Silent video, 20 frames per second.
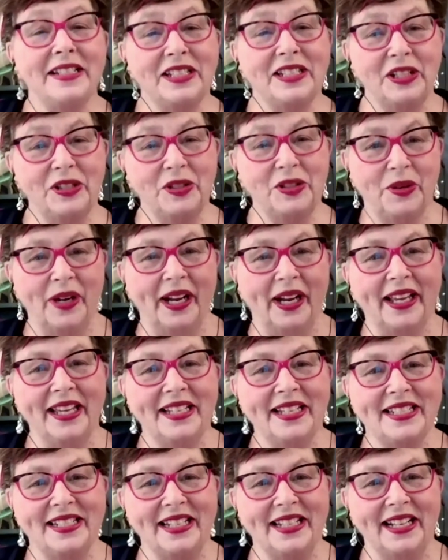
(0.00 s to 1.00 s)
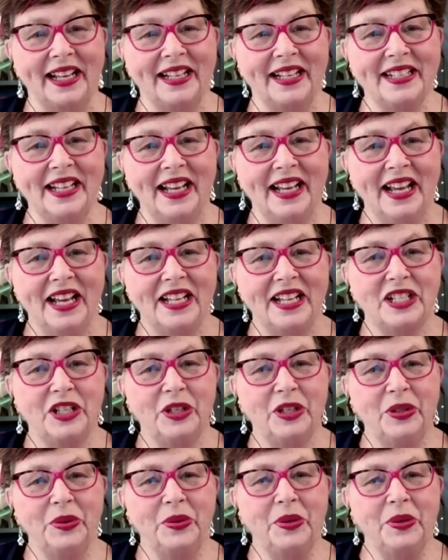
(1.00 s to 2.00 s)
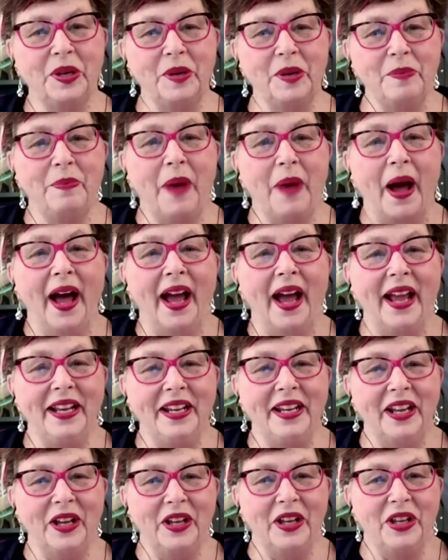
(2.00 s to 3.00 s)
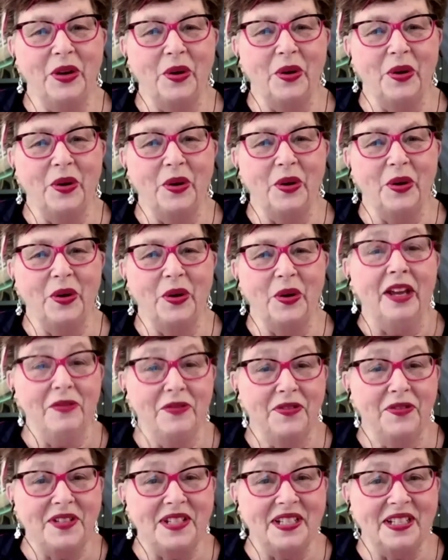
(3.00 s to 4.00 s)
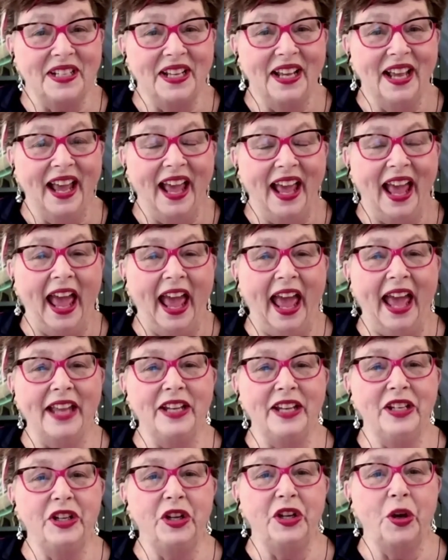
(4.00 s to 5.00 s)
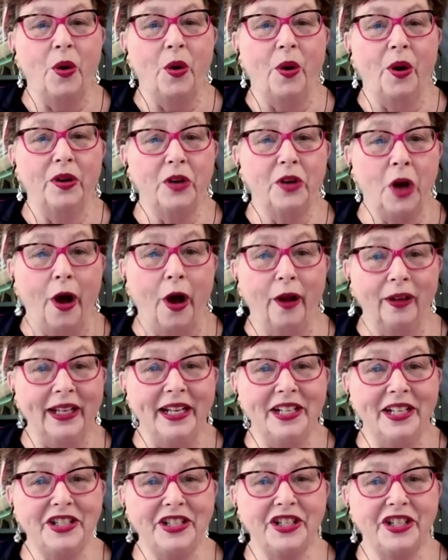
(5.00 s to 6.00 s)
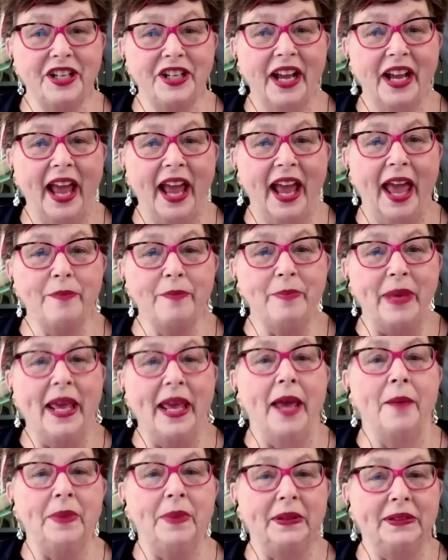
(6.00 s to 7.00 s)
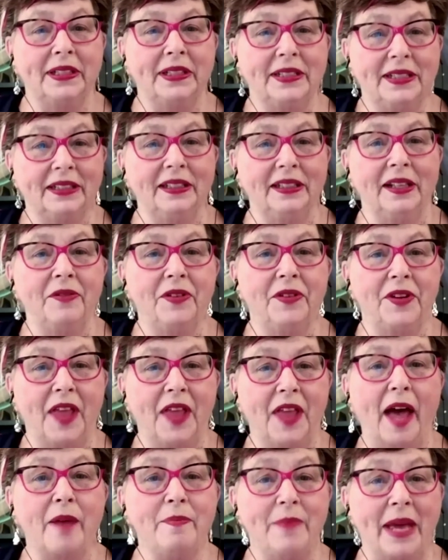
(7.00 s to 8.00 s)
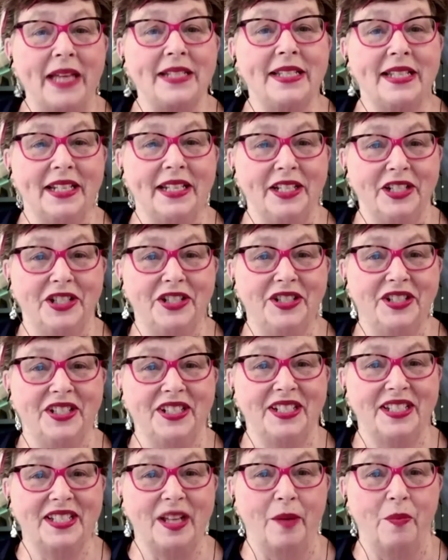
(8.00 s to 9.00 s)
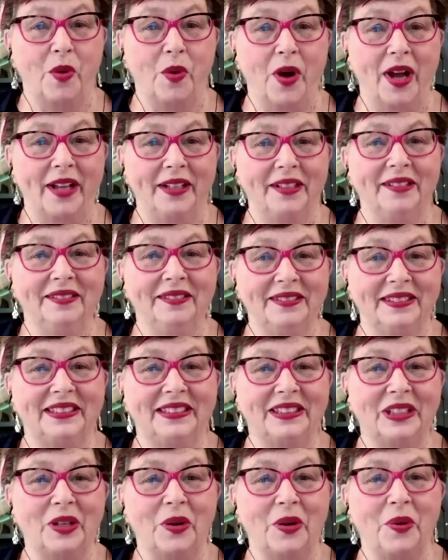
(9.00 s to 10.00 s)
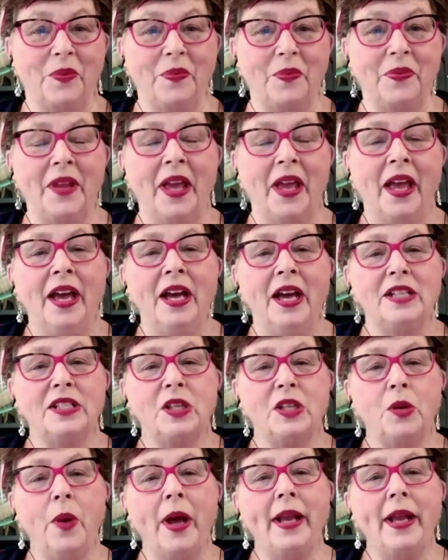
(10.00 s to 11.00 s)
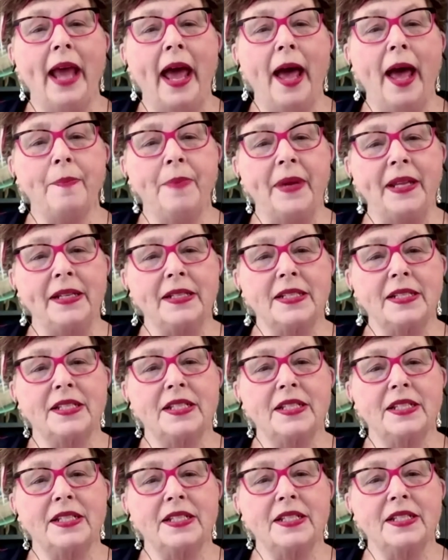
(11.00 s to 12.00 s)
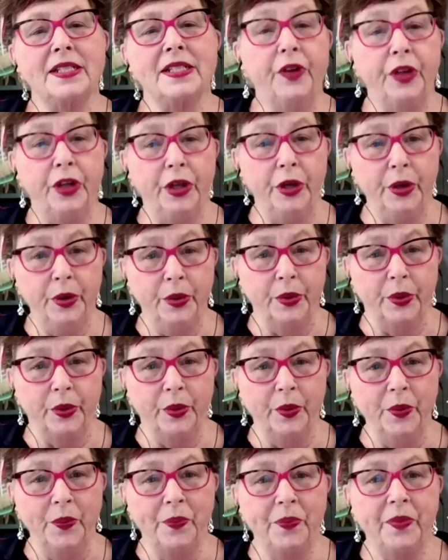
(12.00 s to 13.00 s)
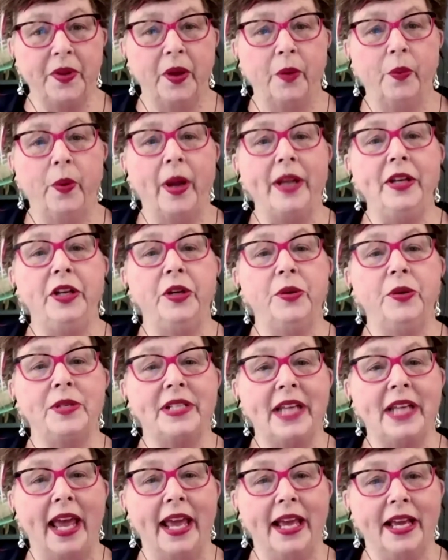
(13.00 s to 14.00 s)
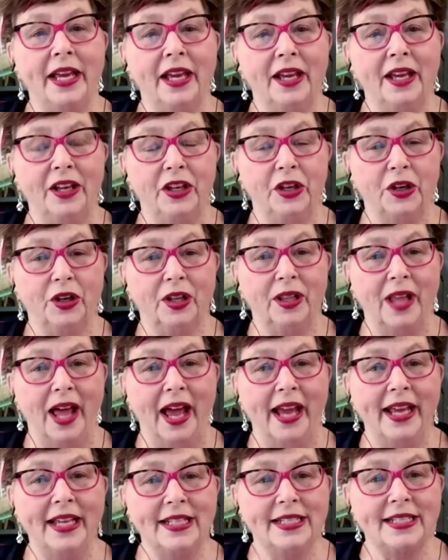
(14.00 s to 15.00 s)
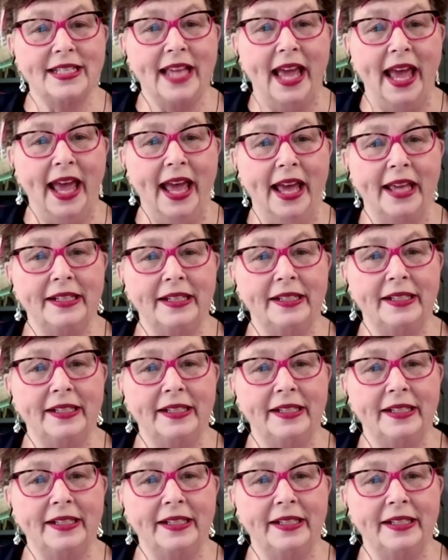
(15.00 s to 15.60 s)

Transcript: the trick, isn't it? To combine your gift and your knowledge and be able to deliver that message to someone. So what happens for you when you take your client's hand?